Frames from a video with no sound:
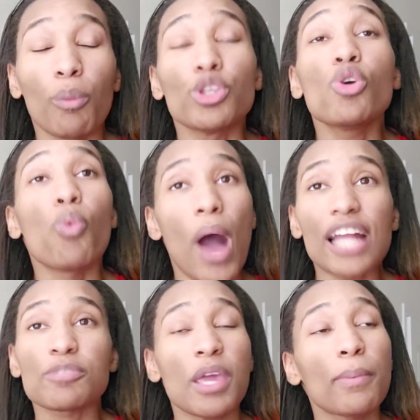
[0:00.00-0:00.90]
When you
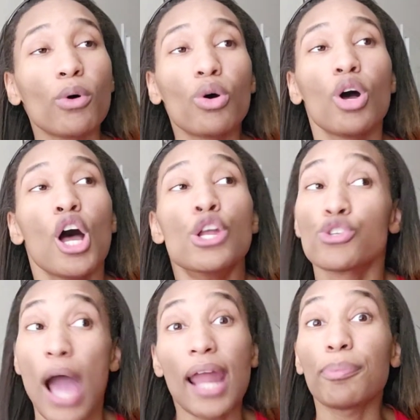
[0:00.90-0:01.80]
watch people
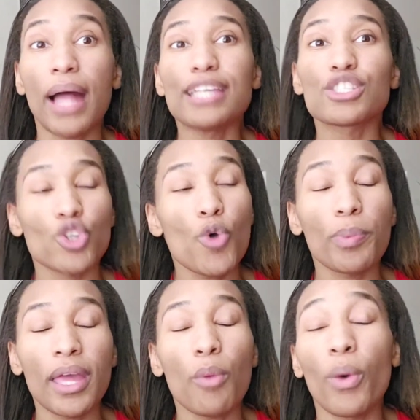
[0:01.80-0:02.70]
try to play
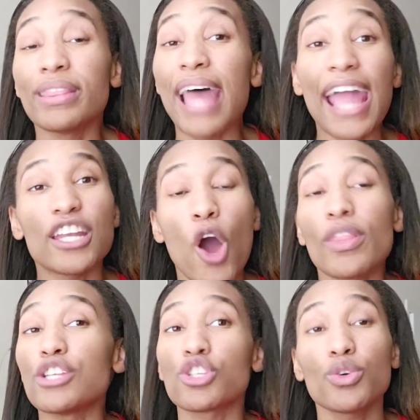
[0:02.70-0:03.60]
stupid, when they know
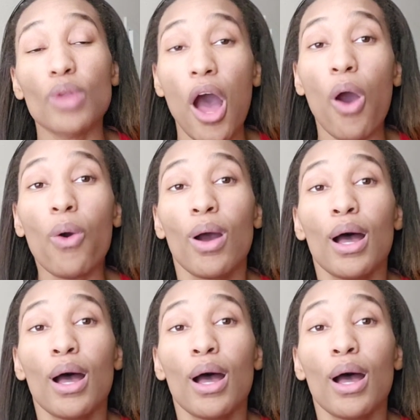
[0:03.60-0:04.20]
that you know